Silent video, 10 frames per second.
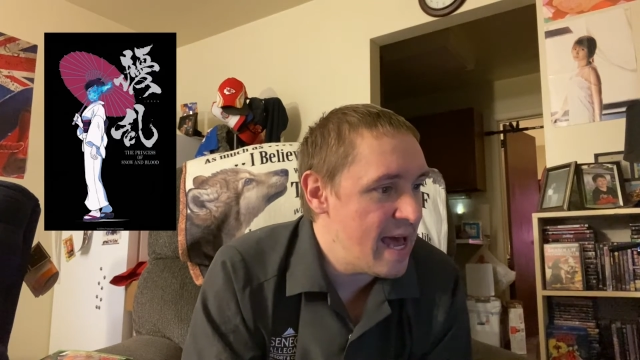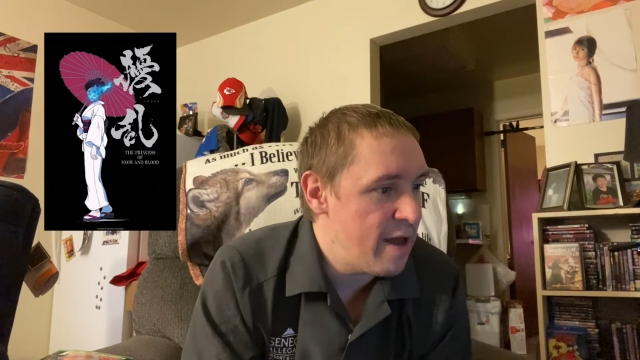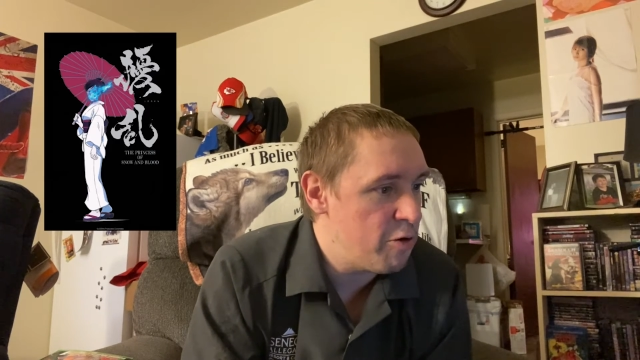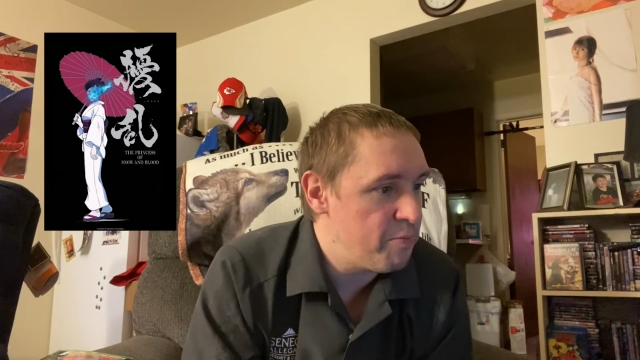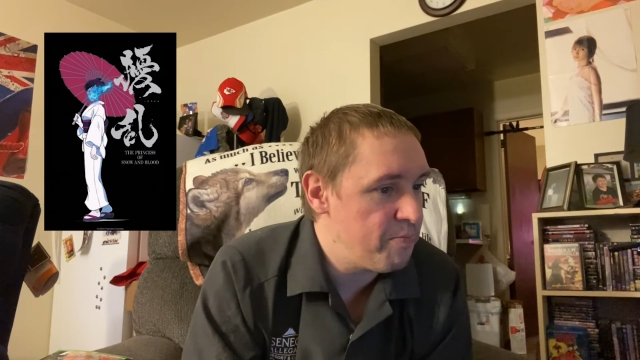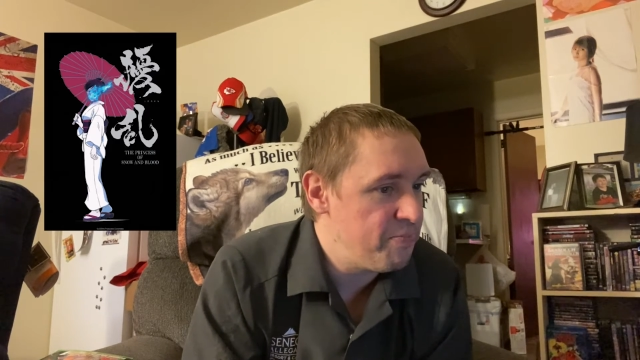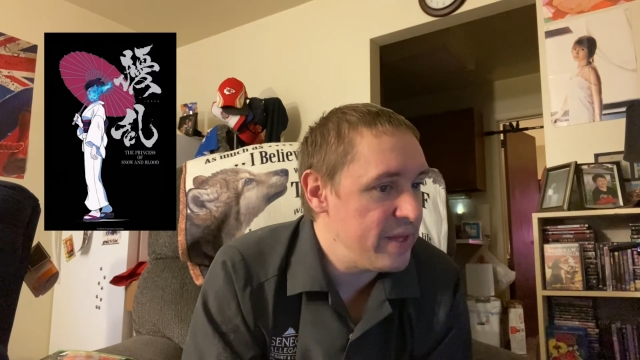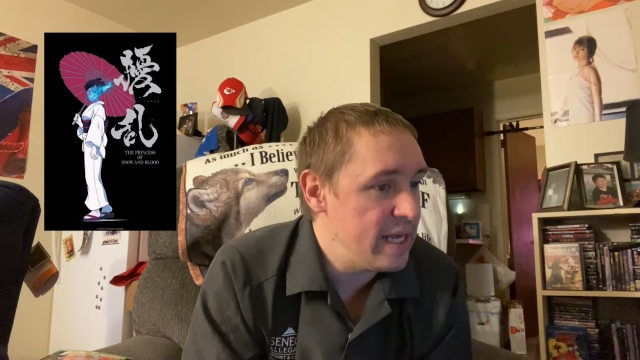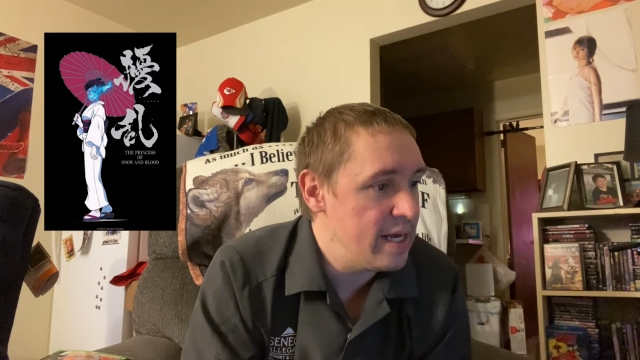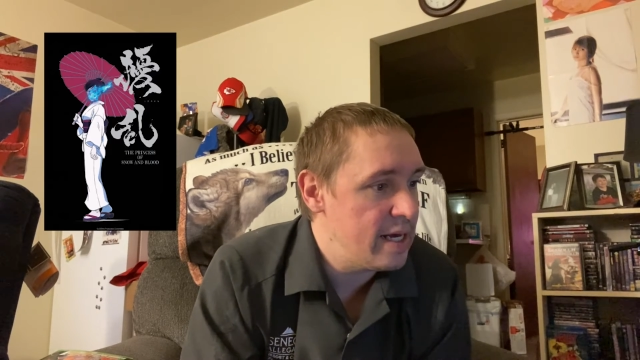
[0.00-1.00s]

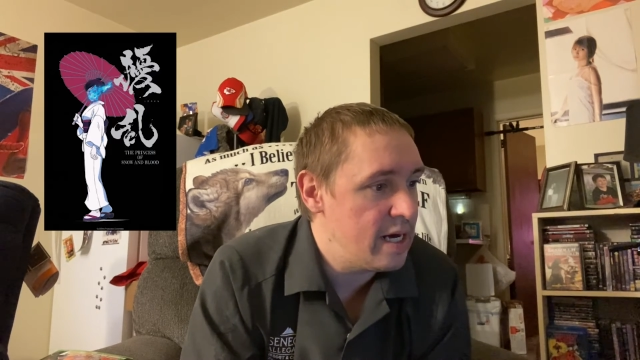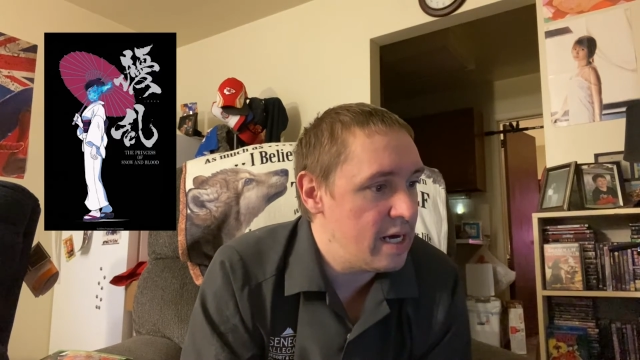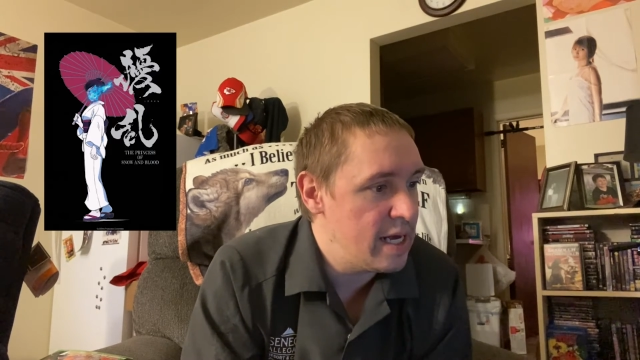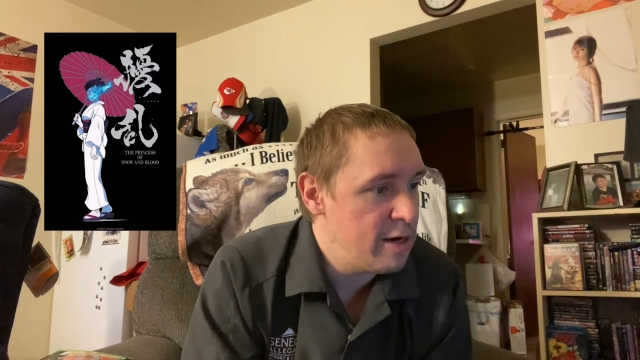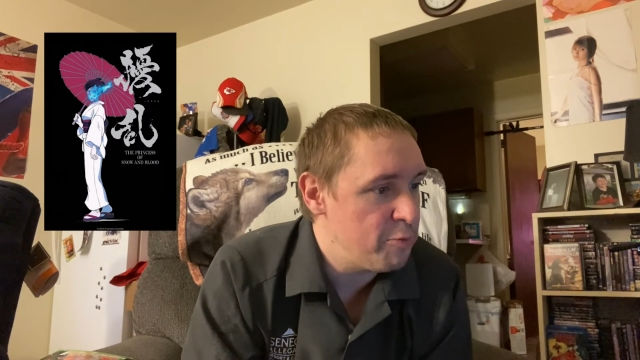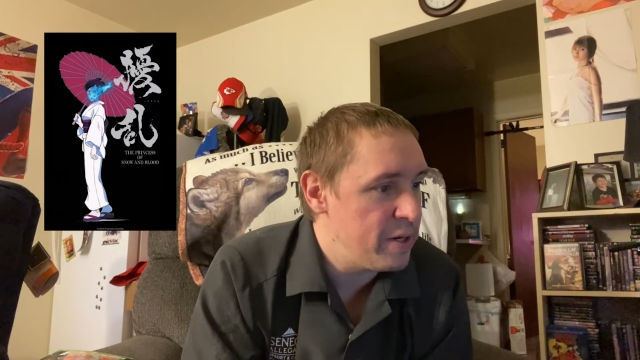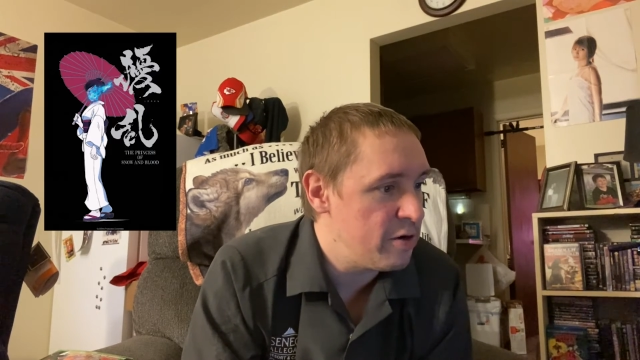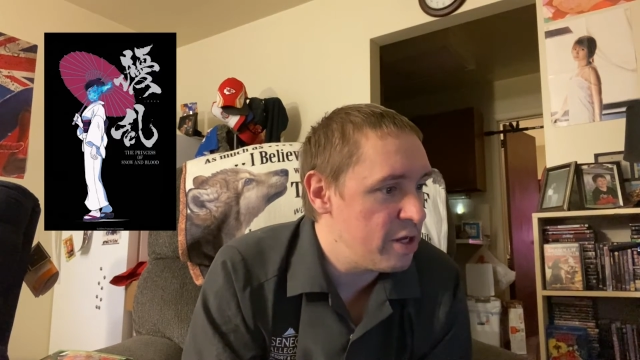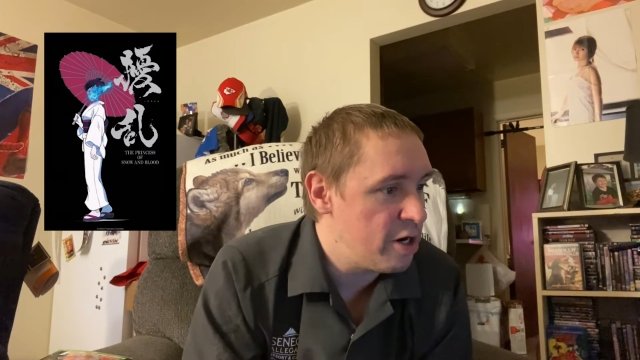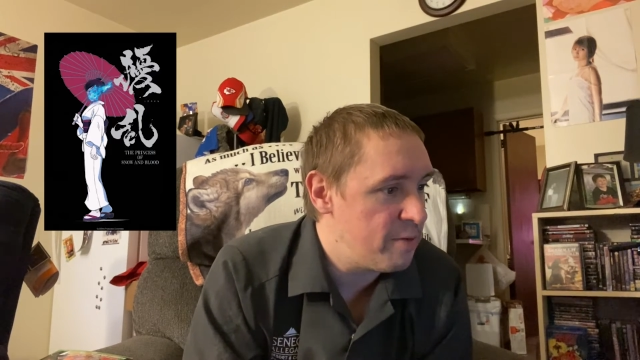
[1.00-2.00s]
Edo
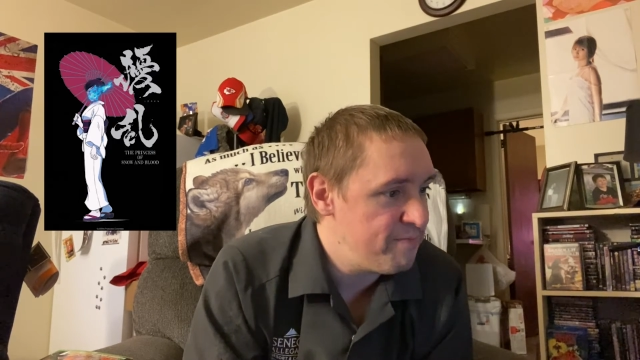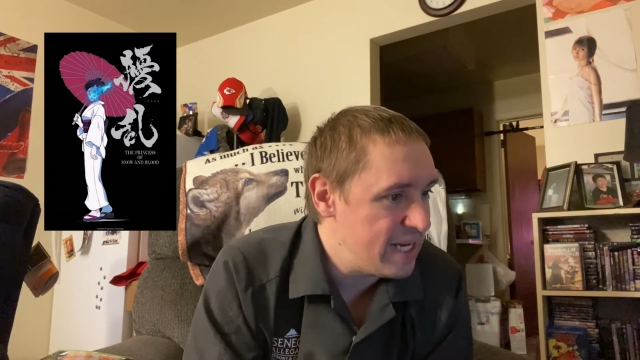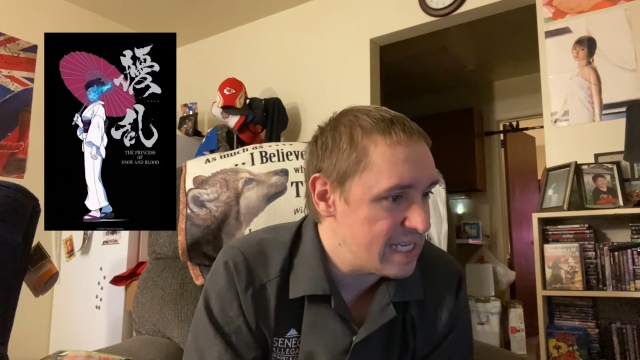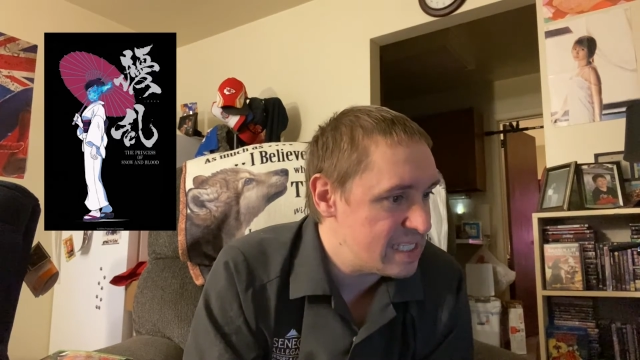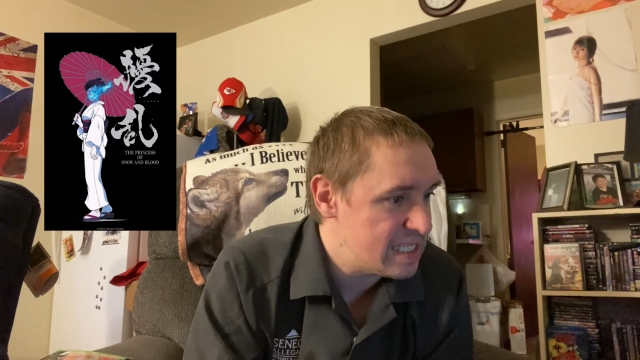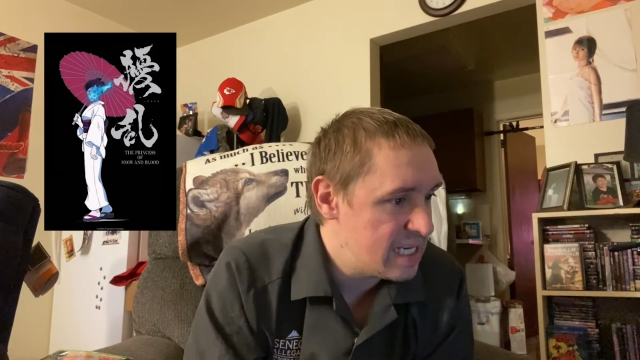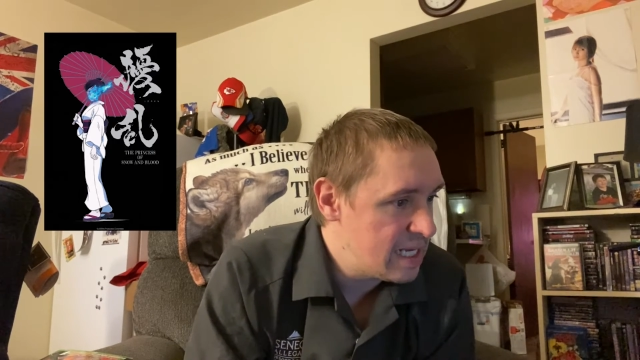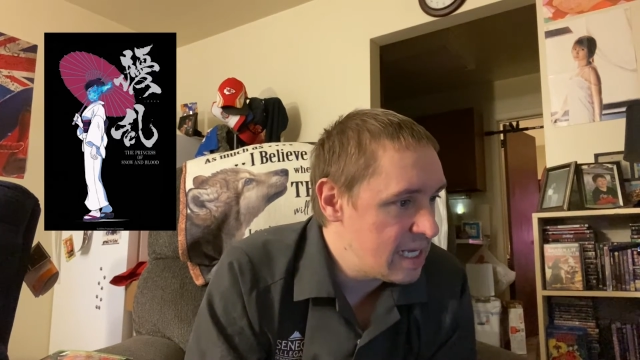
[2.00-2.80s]
period are mixed.